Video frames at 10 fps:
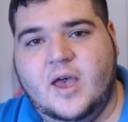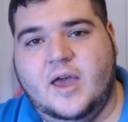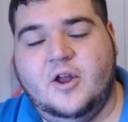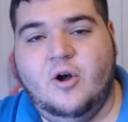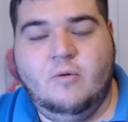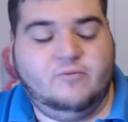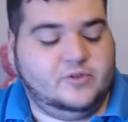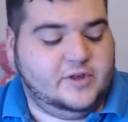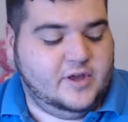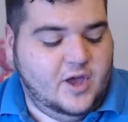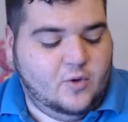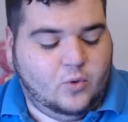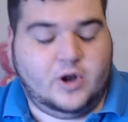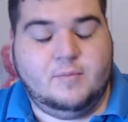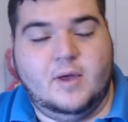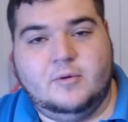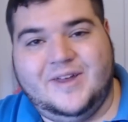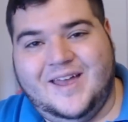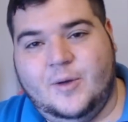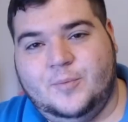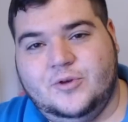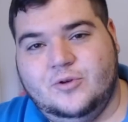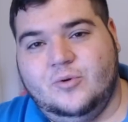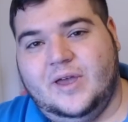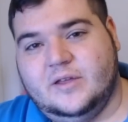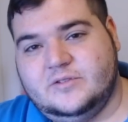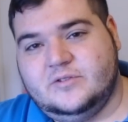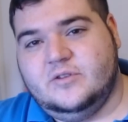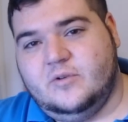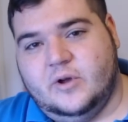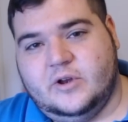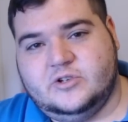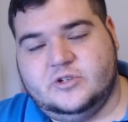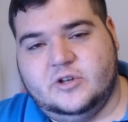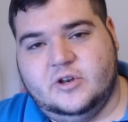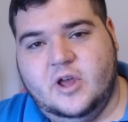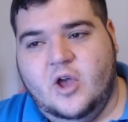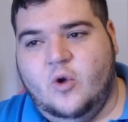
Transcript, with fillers: And hopefully we're going to be able to help you answer the question,